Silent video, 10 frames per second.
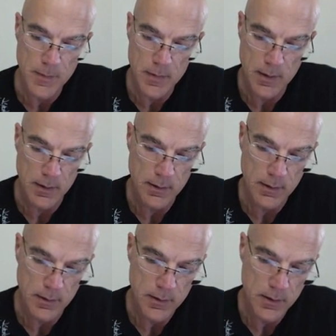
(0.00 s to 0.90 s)

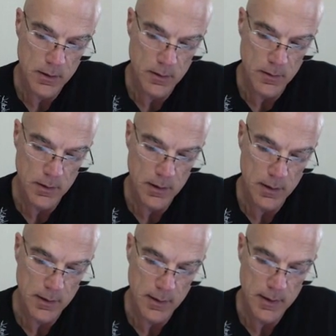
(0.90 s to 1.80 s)
delta C over
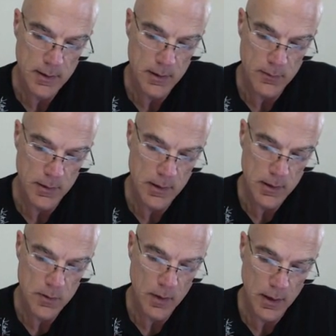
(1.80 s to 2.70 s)
delta S. This
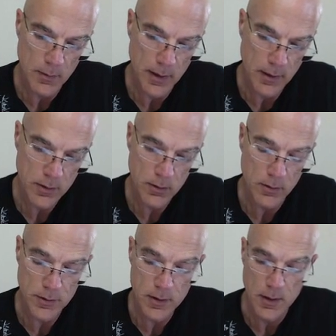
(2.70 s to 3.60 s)
is why in
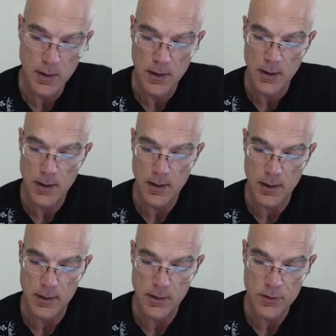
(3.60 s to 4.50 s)
Black-Scholes
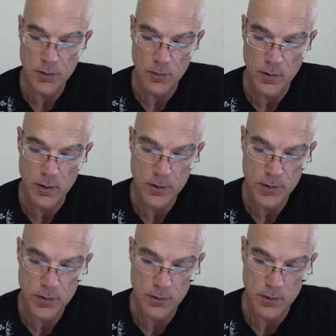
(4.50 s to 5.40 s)
uh, this
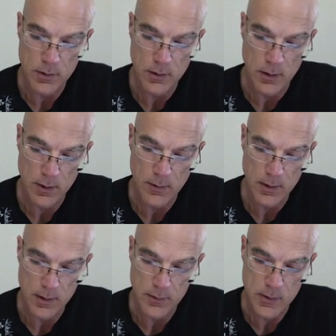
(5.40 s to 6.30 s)
converges to the
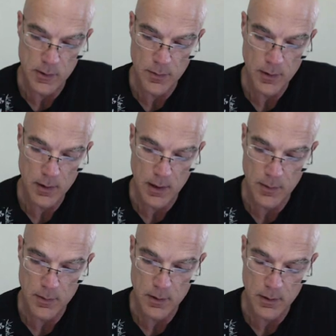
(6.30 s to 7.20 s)
derivative C
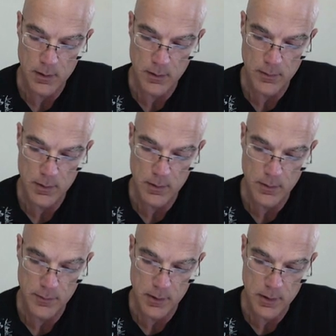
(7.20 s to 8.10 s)
prime uh, with, uh,
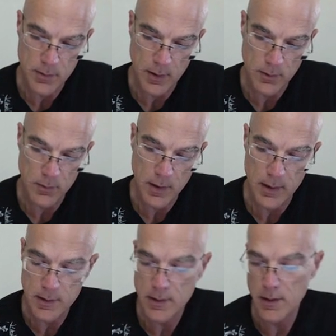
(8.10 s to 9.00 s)
with respect to
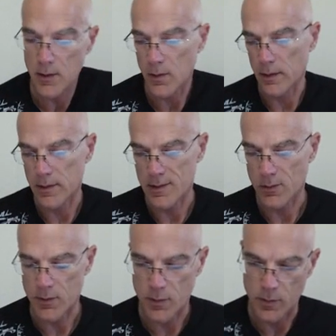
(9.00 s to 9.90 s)
S. Uh, there's
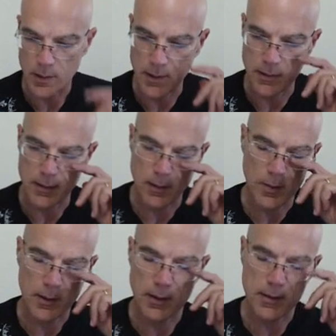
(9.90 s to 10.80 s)
also T there,
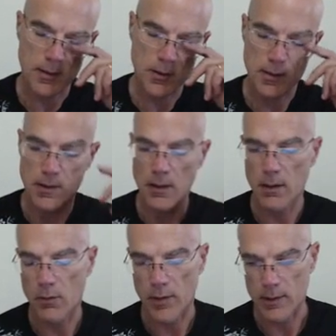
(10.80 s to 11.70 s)
but let's just
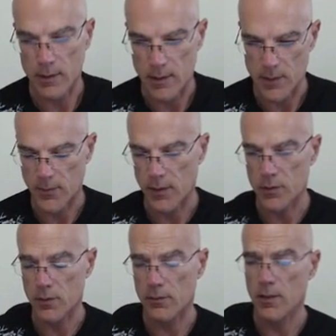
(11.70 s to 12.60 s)
look at it as a
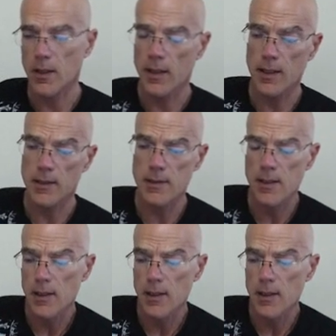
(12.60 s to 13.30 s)
function of S,